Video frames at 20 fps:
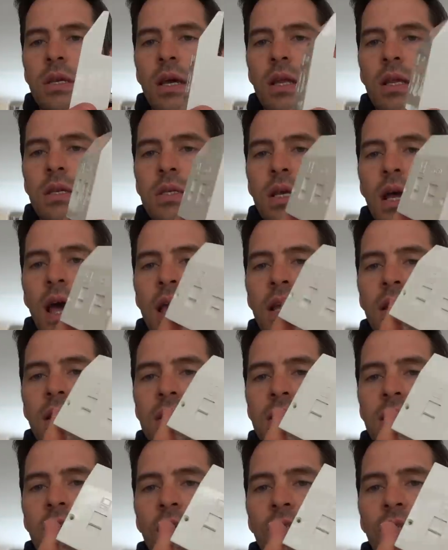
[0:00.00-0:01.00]
Yeah, it's an A D
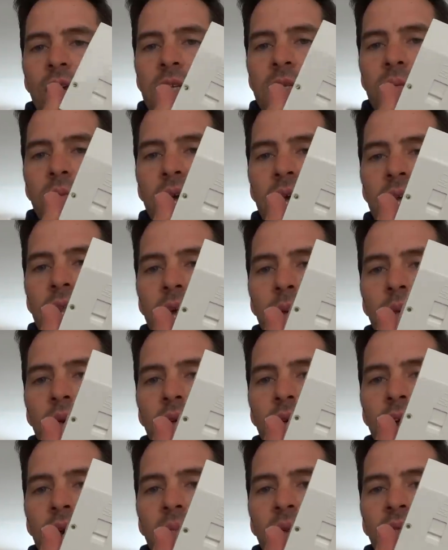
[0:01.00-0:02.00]
S L faceplate. They
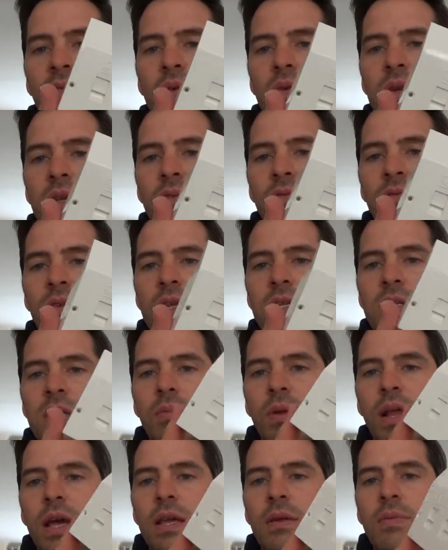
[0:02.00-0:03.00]
were around before the Infinity
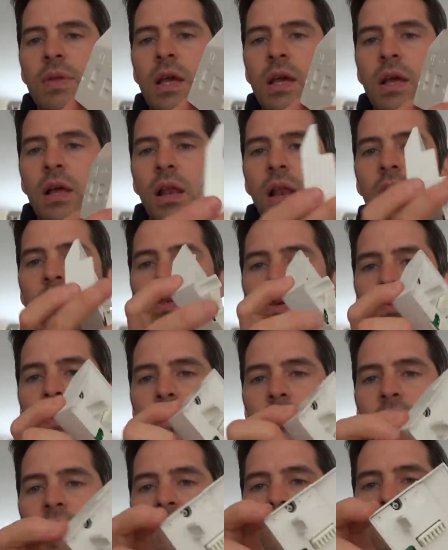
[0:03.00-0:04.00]
plate. Loads of
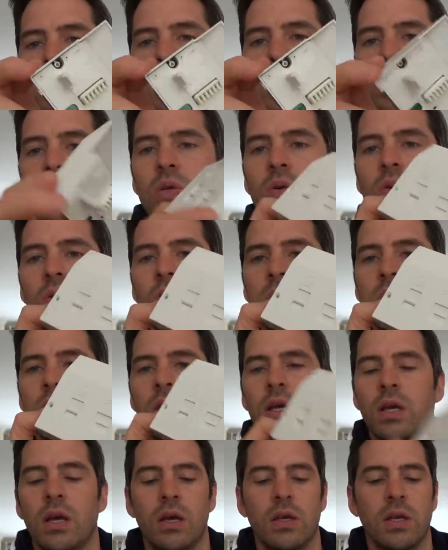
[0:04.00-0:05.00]
people have them installed,
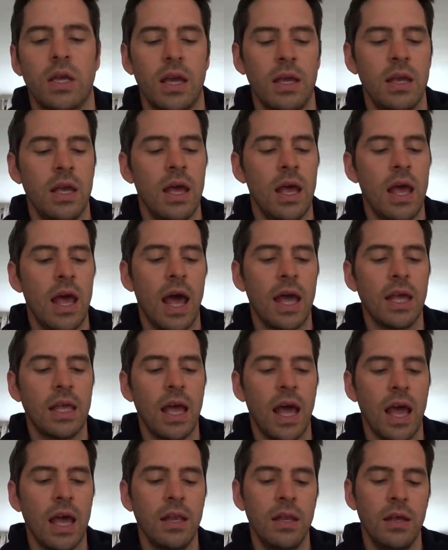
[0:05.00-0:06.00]
okay?
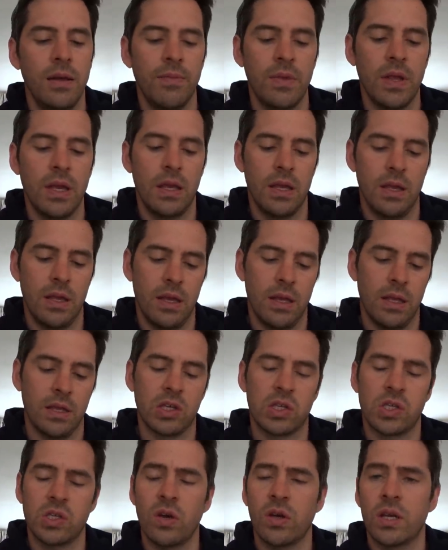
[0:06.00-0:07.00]
Again,
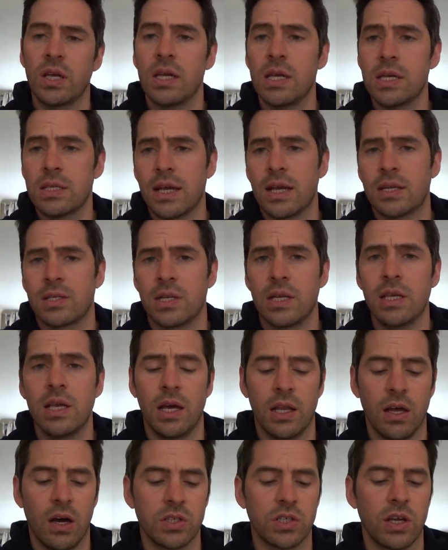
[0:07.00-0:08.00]
the socket is actually
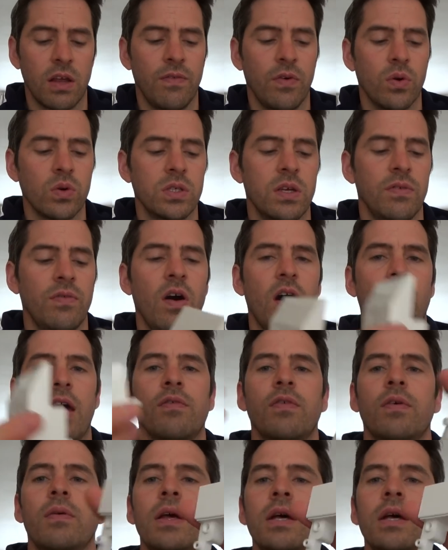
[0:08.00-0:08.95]
an R J forty-five.